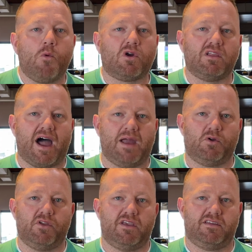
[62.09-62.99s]

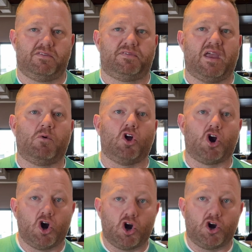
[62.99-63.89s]
reliable is it that they will
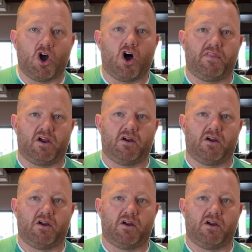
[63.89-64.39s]
earn on their